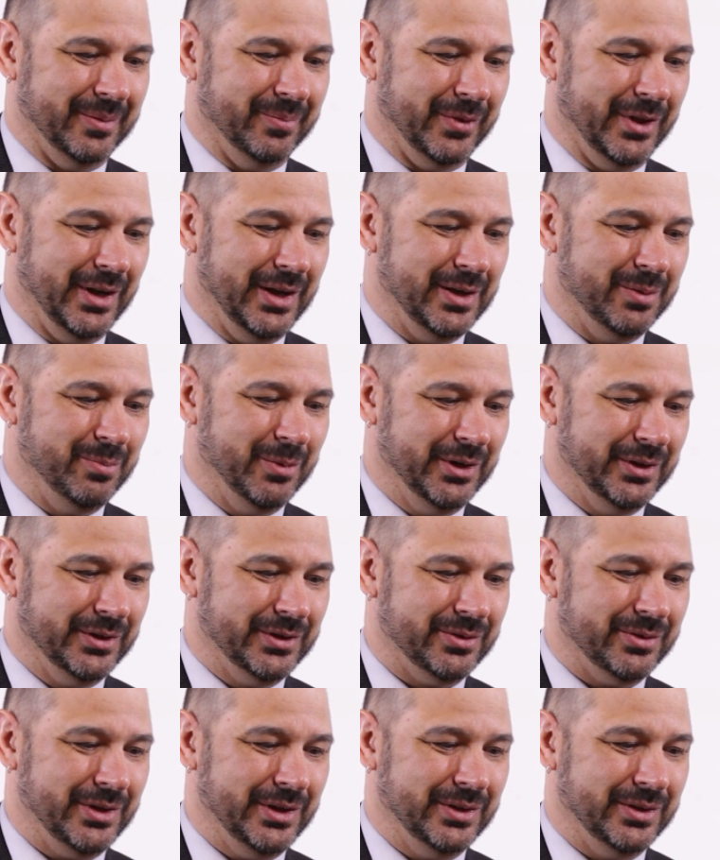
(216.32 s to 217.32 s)
They
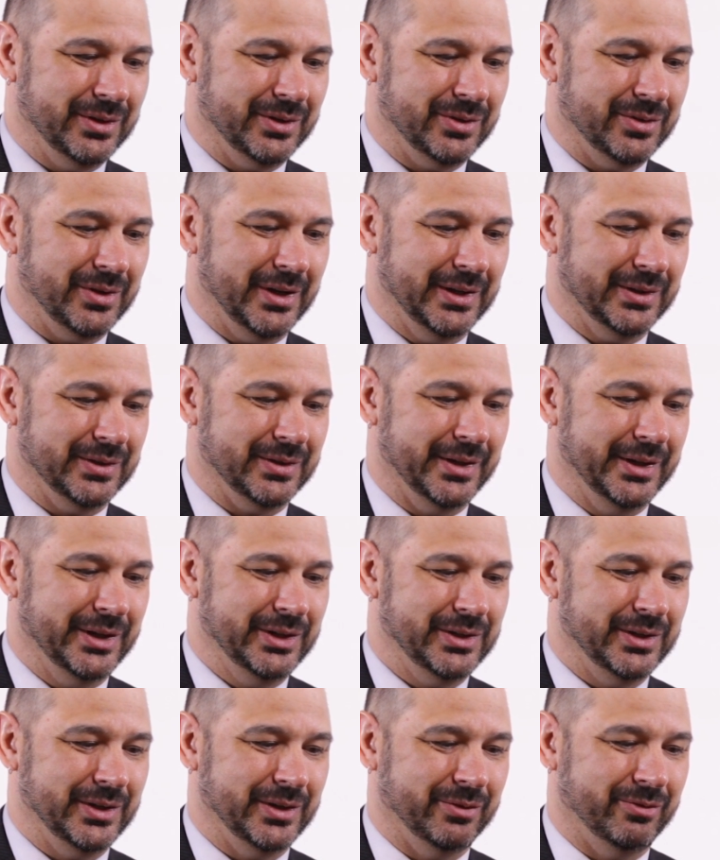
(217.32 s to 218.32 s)
administrate the
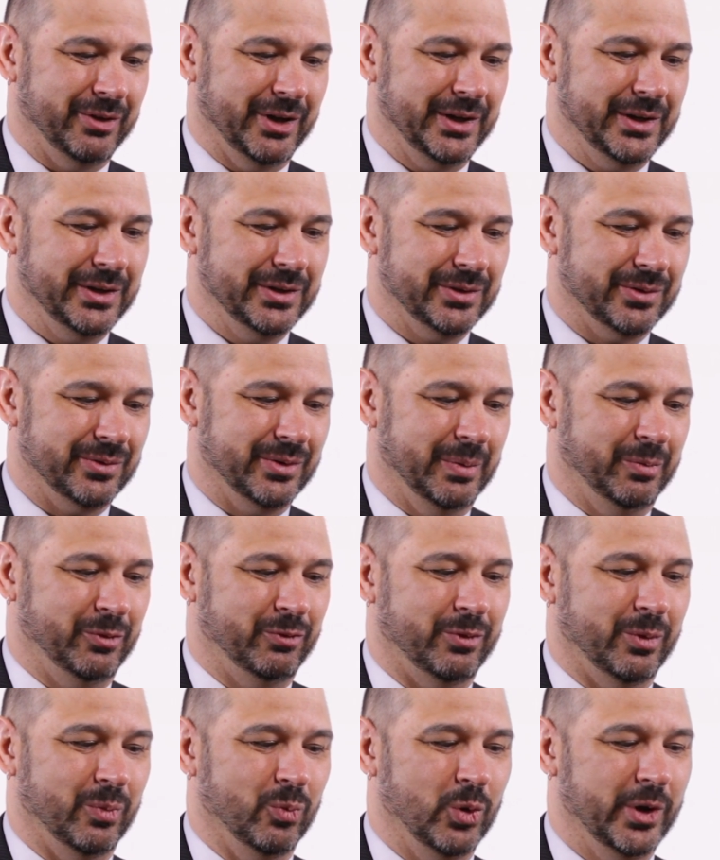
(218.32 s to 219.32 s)
translation of any script
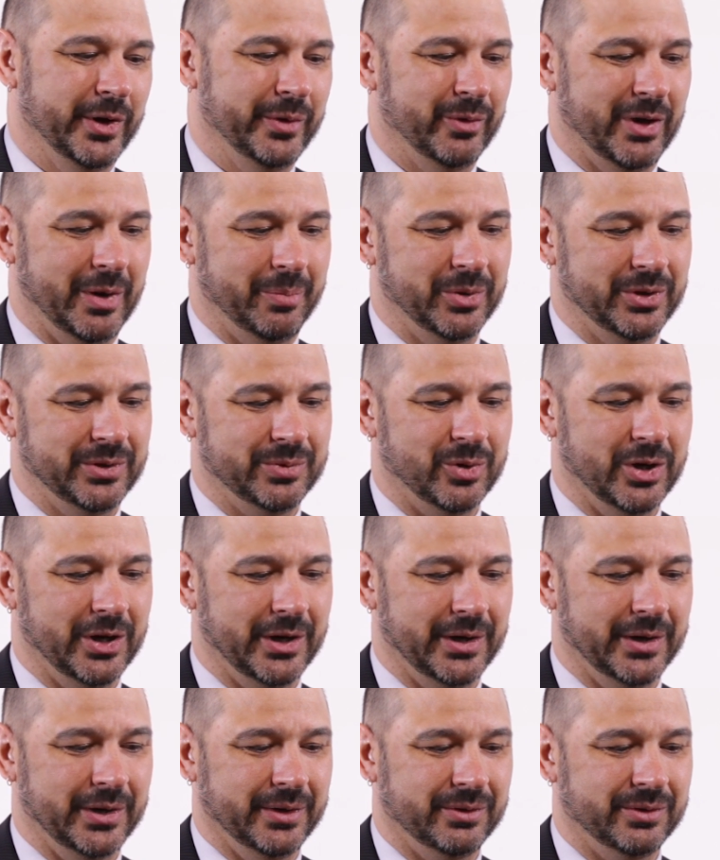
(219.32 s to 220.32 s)
from one
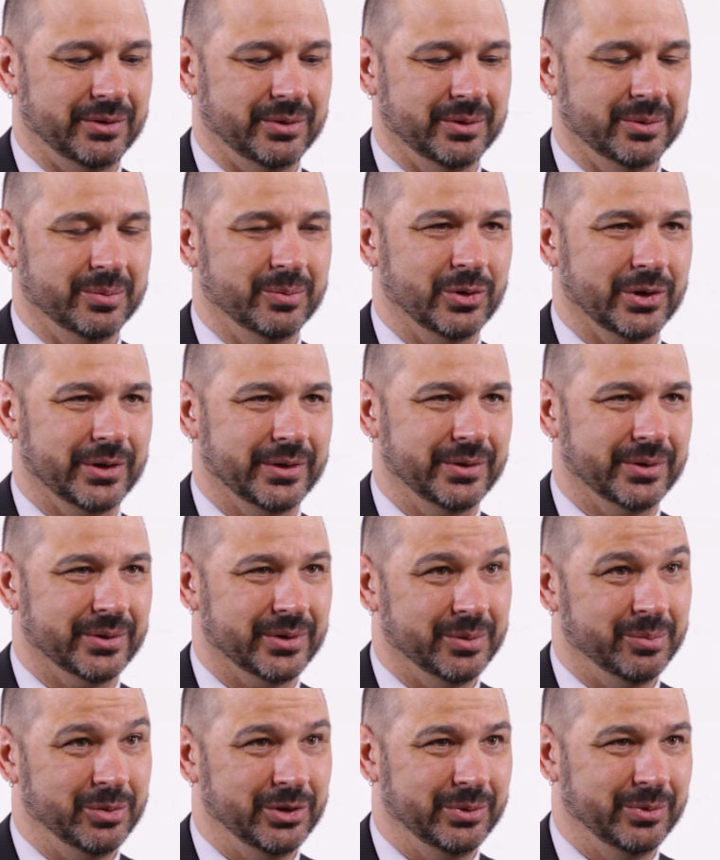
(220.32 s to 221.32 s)
repertoire to a more
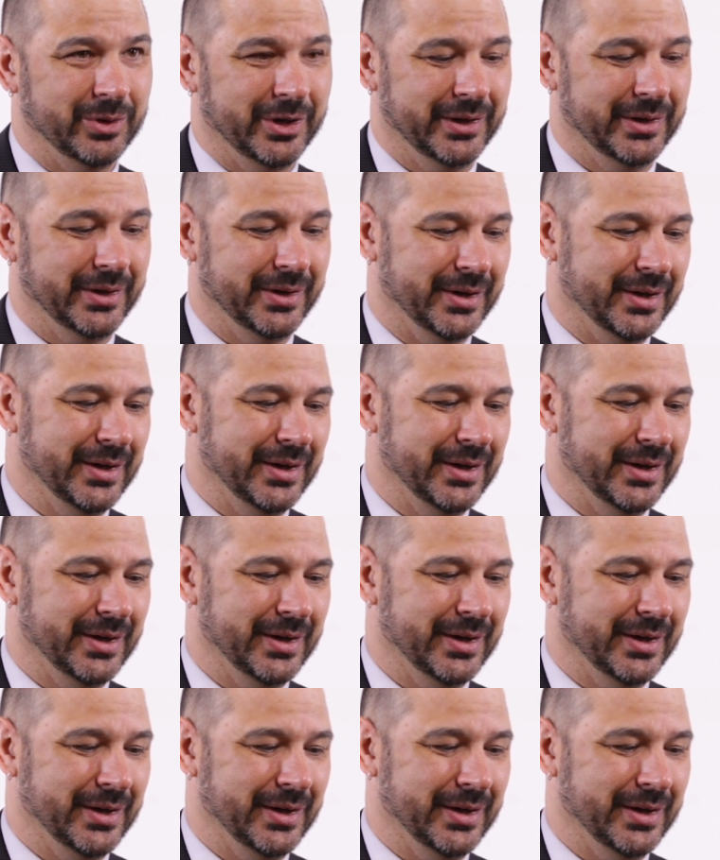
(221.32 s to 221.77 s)
durable one,